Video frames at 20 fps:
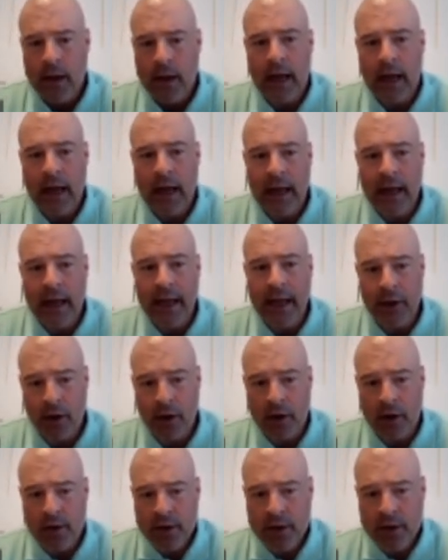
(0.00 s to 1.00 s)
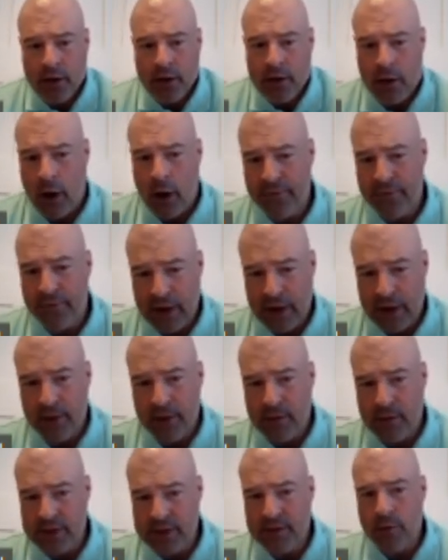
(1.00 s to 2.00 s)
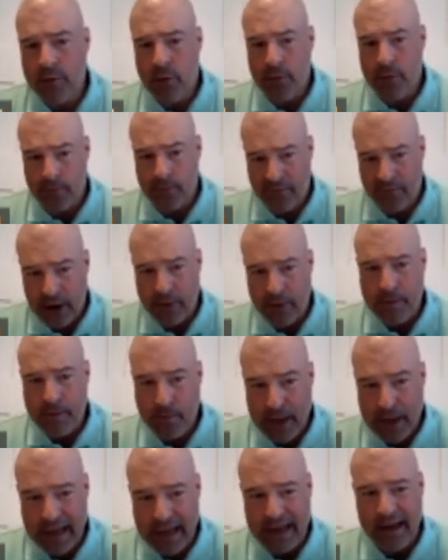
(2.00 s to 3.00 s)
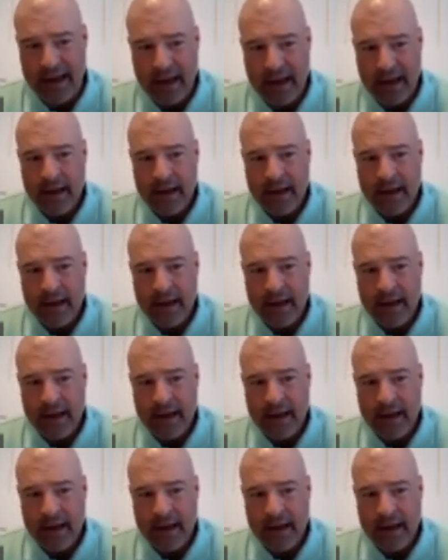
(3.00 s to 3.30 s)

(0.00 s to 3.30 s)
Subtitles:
And our family were very big